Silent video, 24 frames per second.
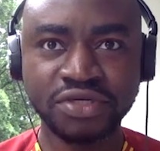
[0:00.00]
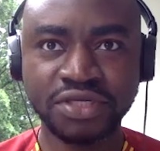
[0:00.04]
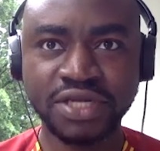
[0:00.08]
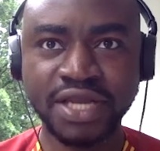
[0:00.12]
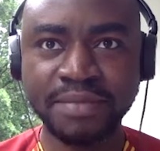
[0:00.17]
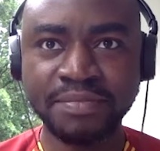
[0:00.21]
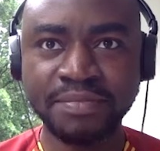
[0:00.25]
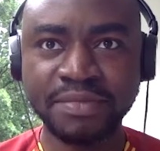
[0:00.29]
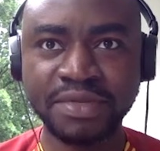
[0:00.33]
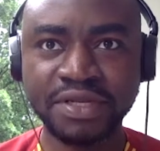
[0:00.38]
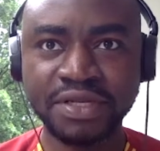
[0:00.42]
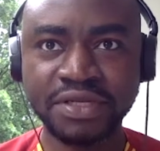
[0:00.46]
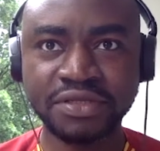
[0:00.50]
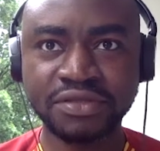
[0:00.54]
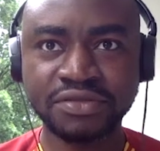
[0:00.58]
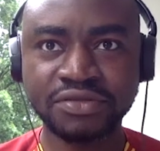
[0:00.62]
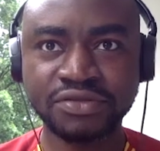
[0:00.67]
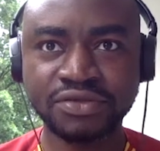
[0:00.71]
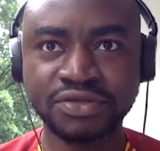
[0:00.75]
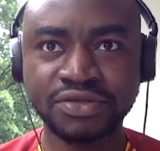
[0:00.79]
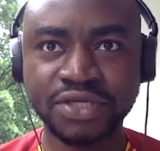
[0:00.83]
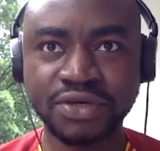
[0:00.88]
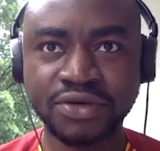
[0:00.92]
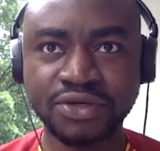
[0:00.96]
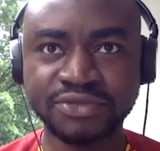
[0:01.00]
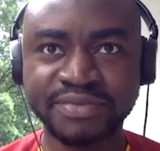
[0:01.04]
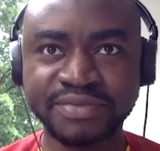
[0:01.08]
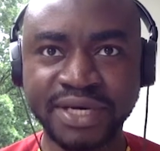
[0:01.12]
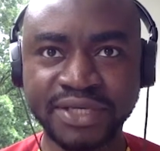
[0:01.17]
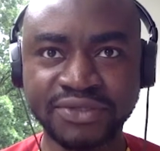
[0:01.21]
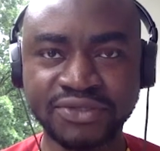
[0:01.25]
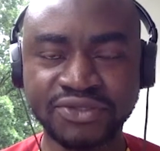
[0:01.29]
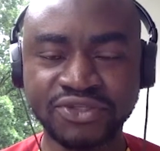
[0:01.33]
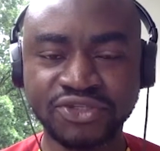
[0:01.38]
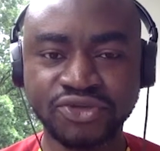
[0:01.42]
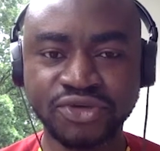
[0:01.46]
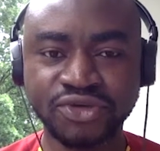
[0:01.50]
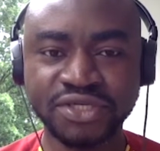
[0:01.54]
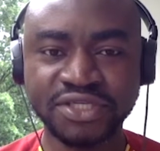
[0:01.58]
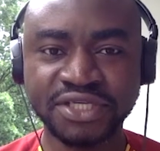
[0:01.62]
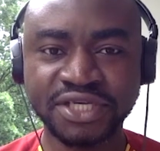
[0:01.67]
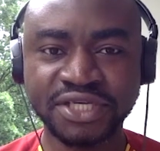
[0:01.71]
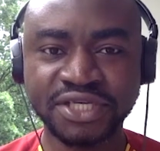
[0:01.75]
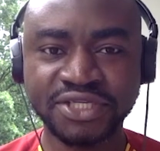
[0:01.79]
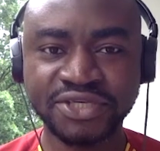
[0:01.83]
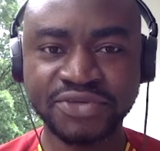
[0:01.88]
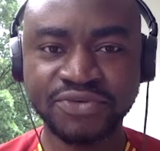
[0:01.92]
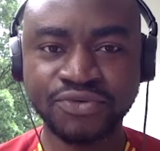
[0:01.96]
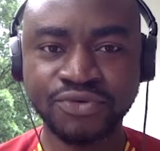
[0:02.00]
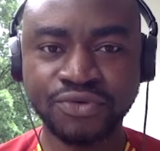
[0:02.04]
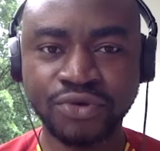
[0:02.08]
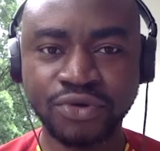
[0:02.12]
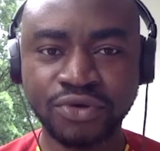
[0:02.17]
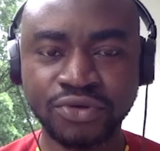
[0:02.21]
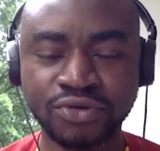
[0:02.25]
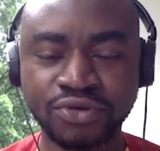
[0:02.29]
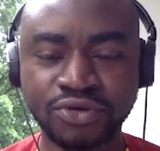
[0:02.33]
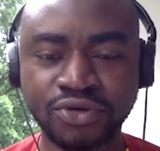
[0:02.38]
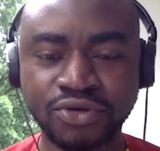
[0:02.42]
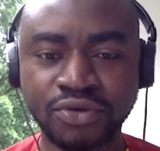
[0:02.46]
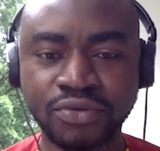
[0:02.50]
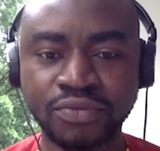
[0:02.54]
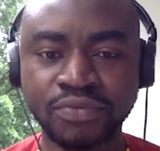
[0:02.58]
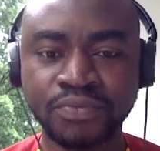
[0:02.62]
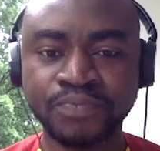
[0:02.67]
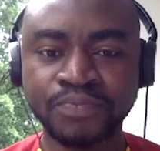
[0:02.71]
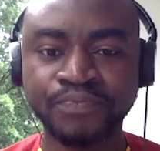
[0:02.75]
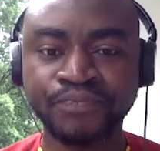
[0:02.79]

Let me take us back to the 2018 World Cup.